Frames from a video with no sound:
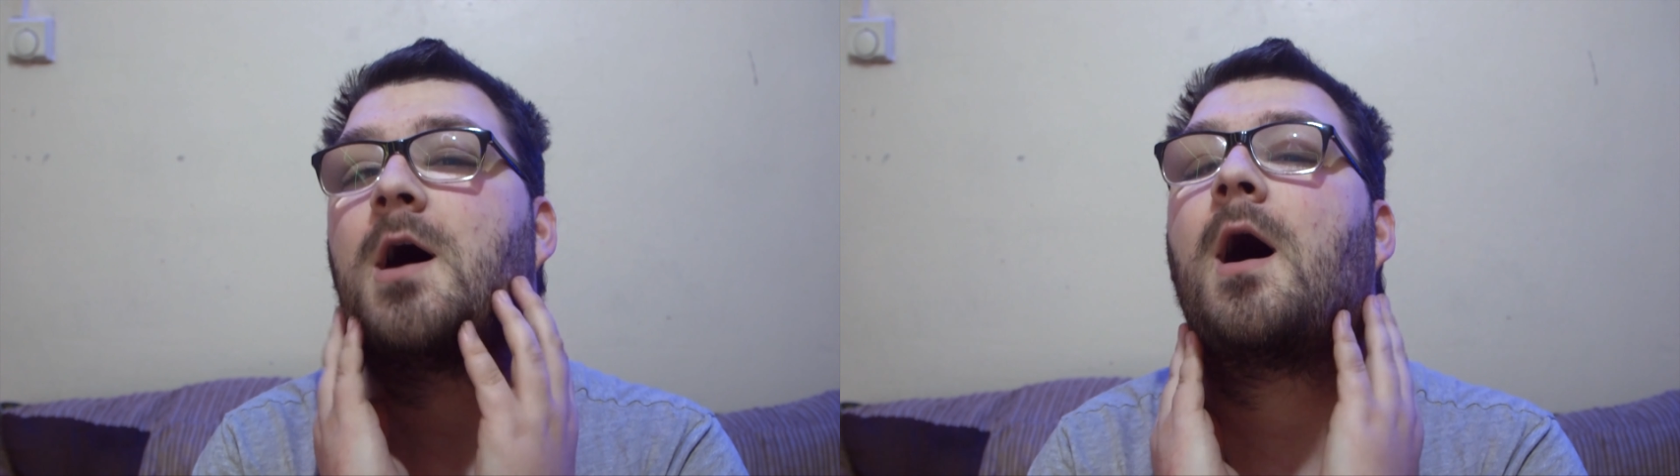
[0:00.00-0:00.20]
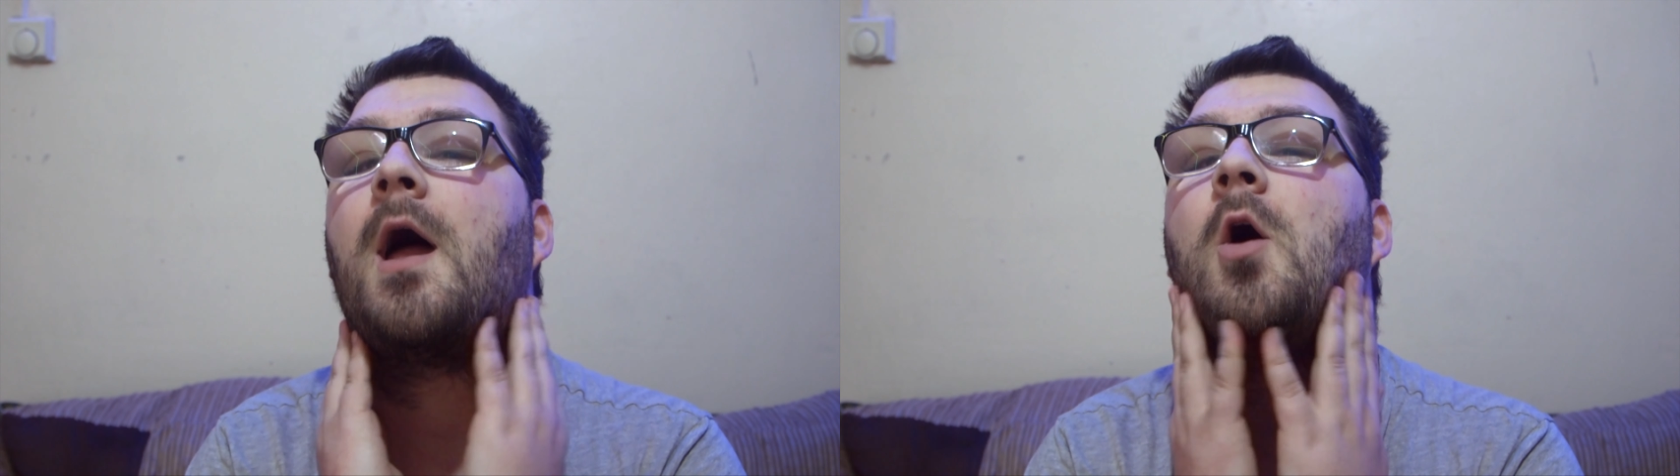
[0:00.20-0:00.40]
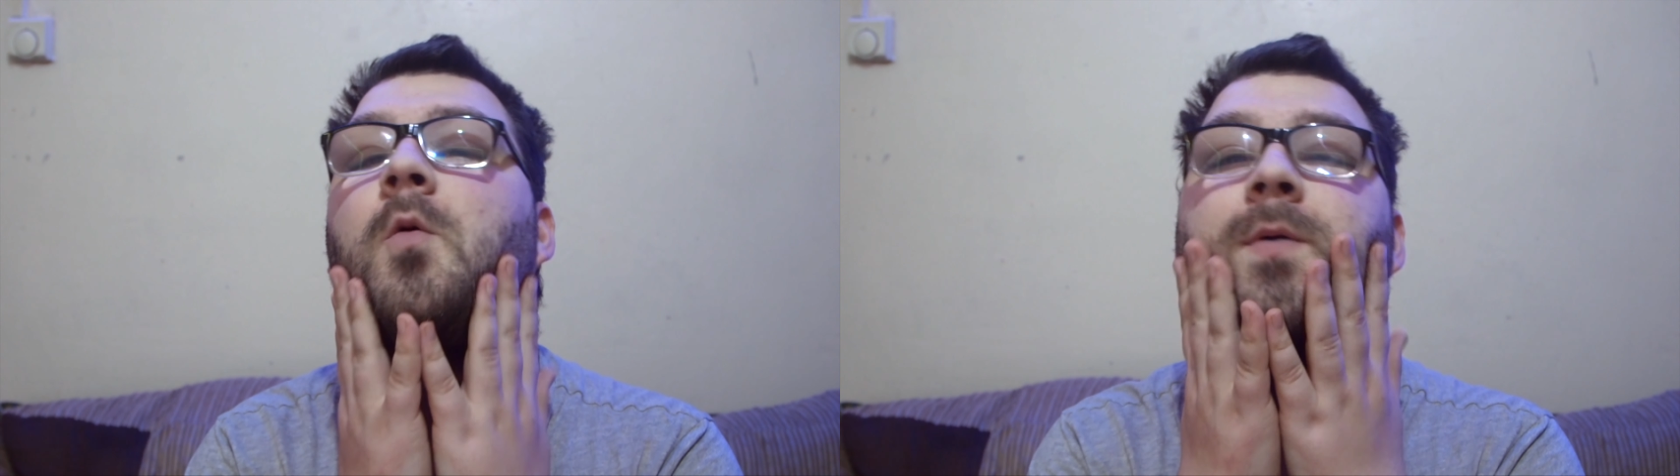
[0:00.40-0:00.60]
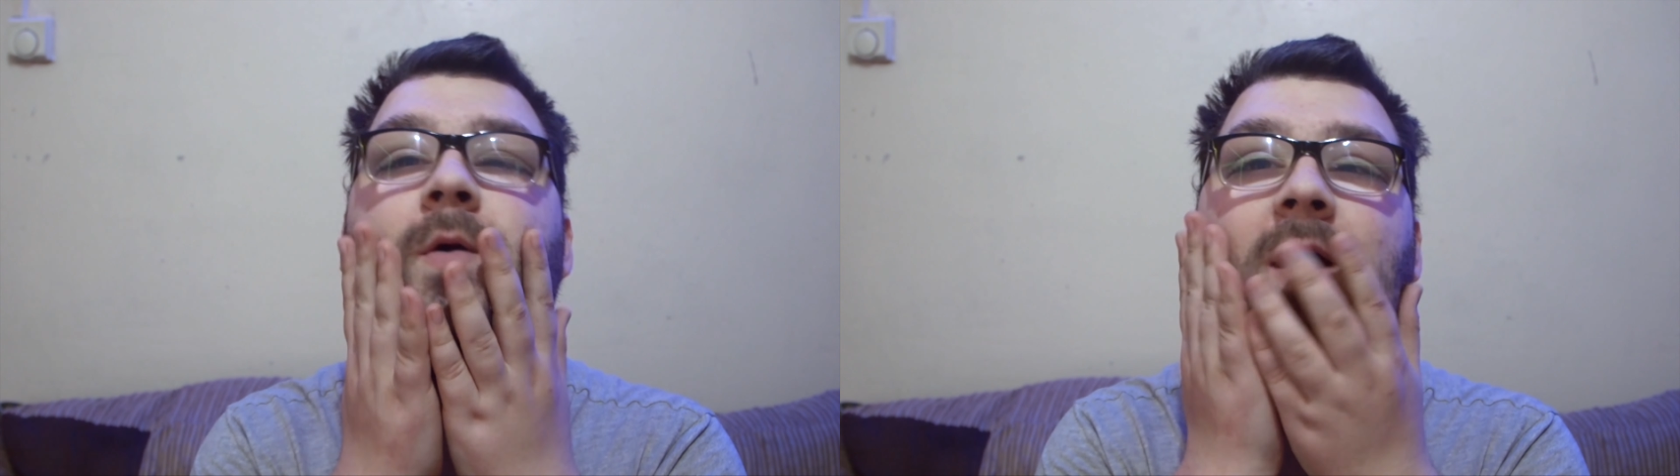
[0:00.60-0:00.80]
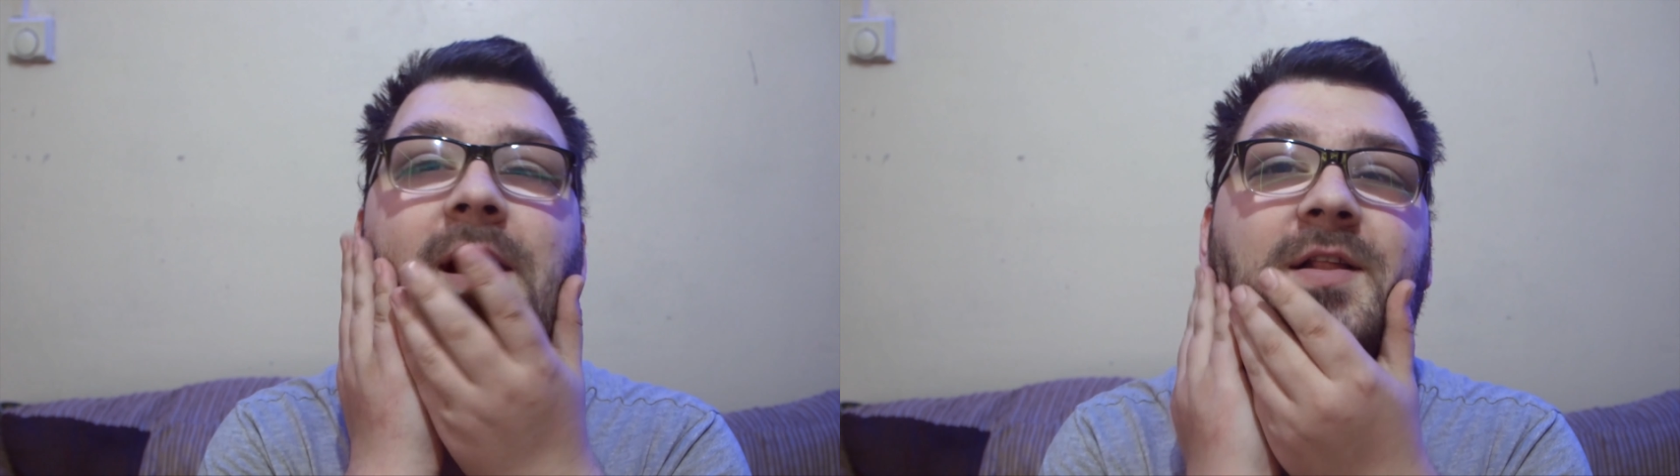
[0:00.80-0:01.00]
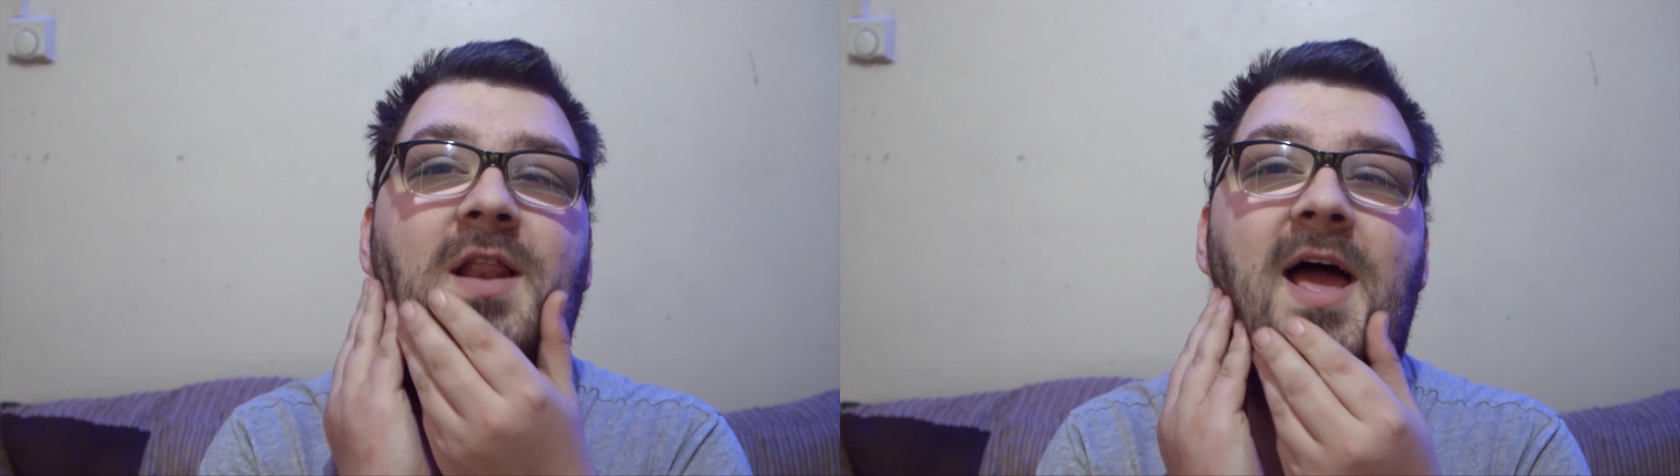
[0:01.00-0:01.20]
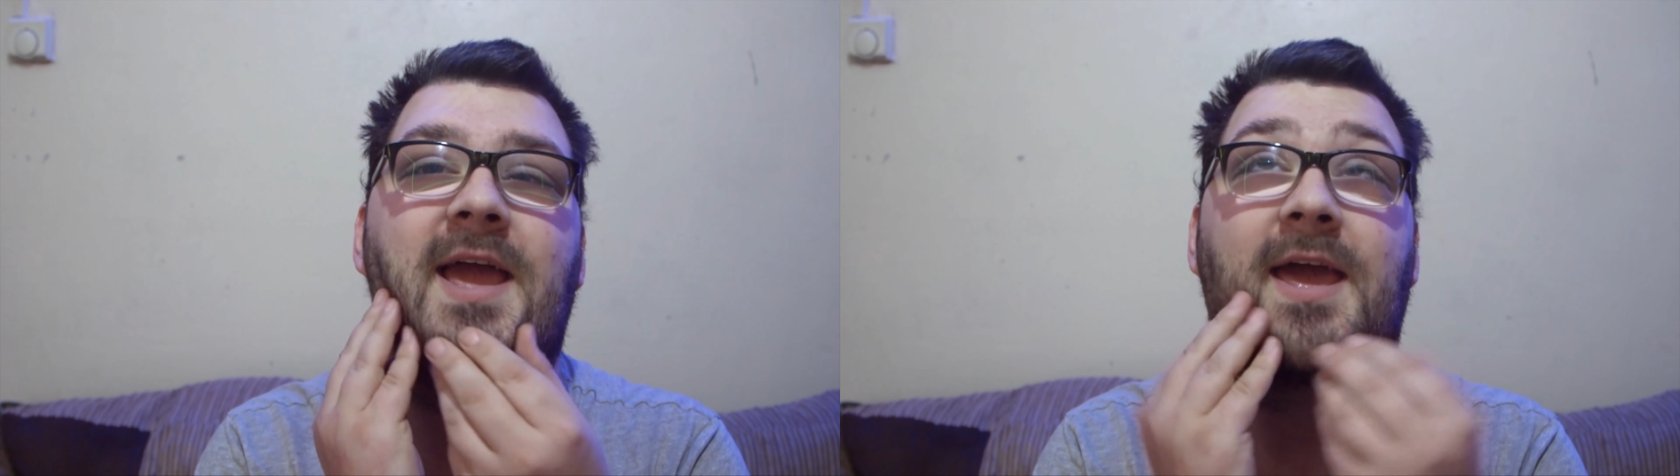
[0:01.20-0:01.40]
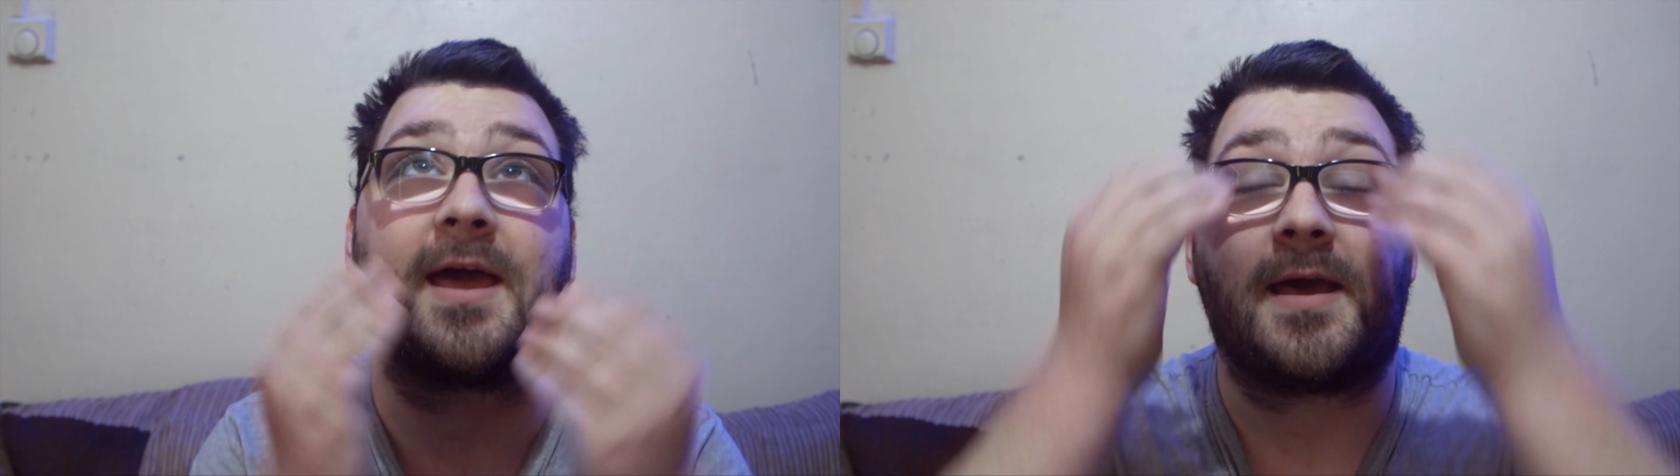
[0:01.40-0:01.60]
I hope you guys
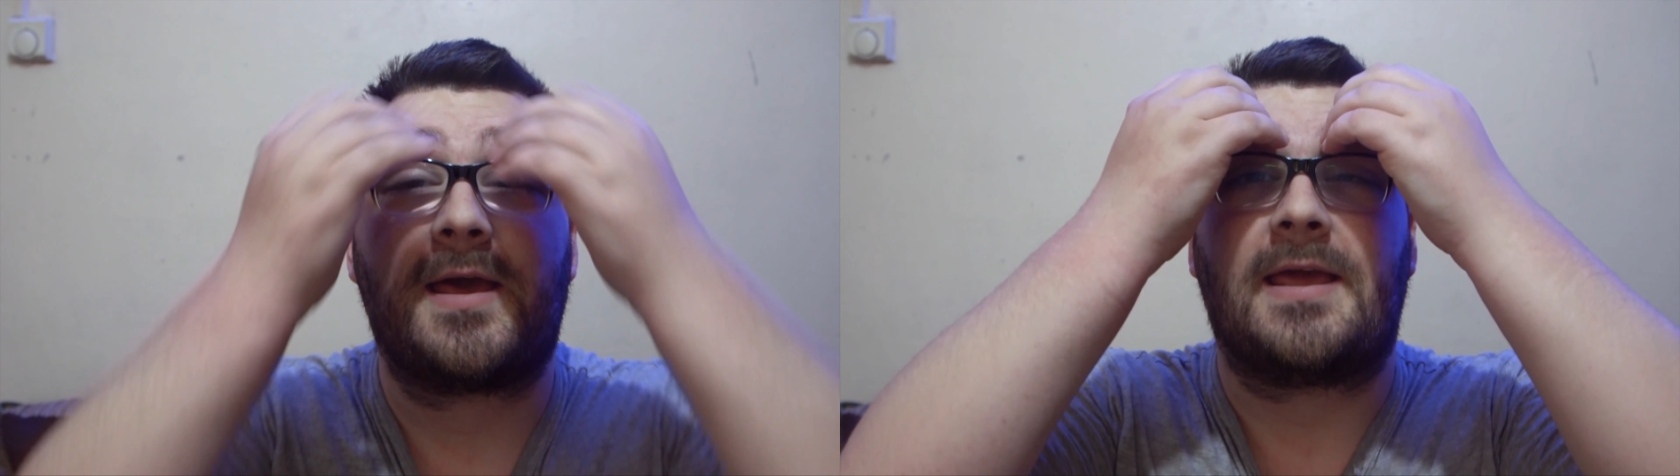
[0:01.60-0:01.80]
like it.